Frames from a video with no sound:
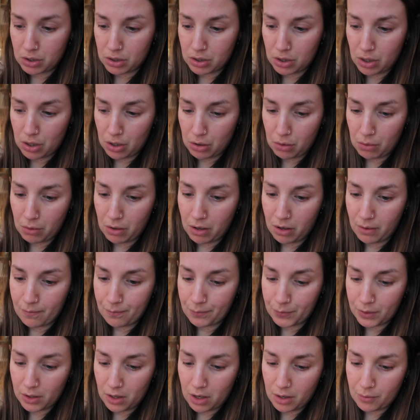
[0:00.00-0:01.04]
So
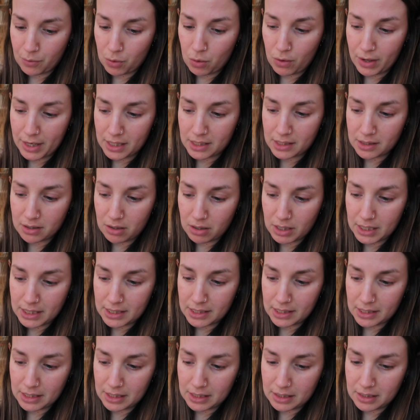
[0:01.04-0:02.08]
I'm quite
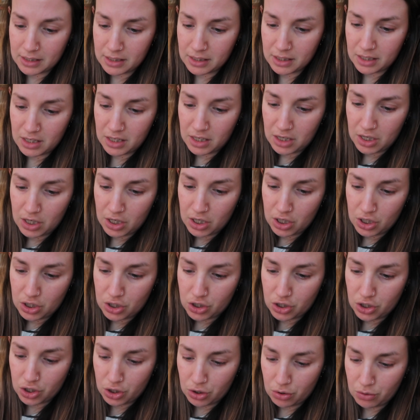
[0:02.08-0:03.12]
excited
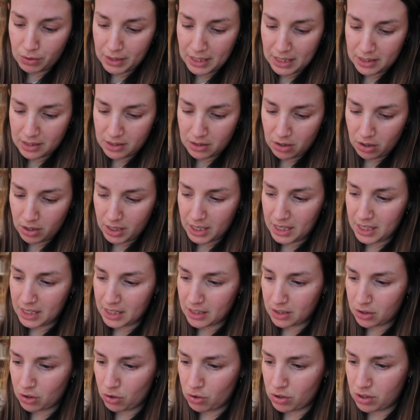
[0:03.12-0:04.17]
to get stuck in.
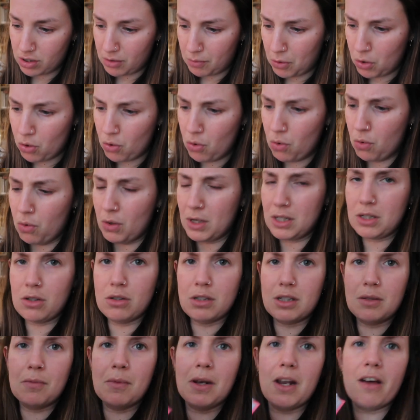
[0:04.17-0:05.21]
It's got some, oh, it's
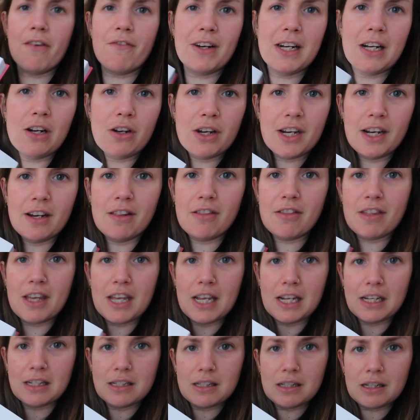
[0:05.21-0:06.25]
got some lovely looking
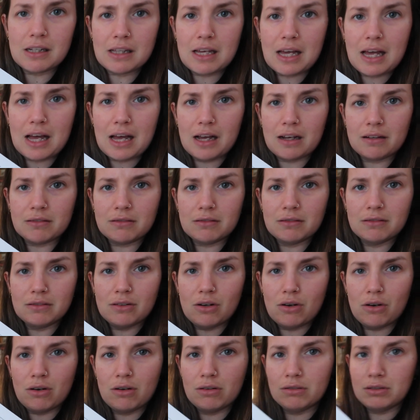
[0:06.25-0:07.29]
things. Look at that.
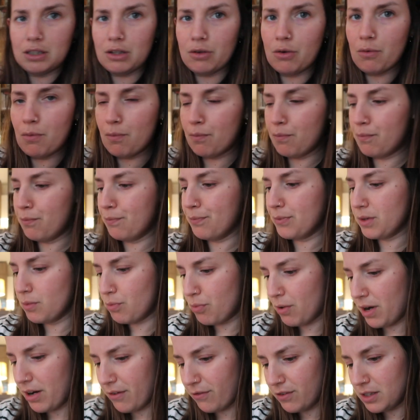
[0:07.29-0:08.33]
Oh, little
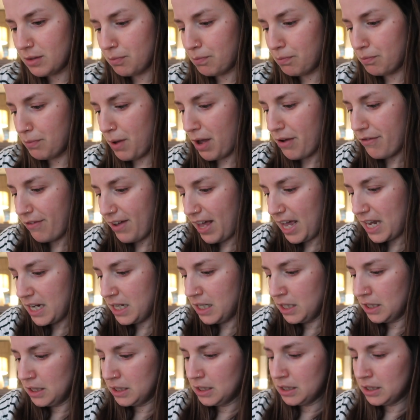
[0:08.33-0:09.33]
breakfast buffet.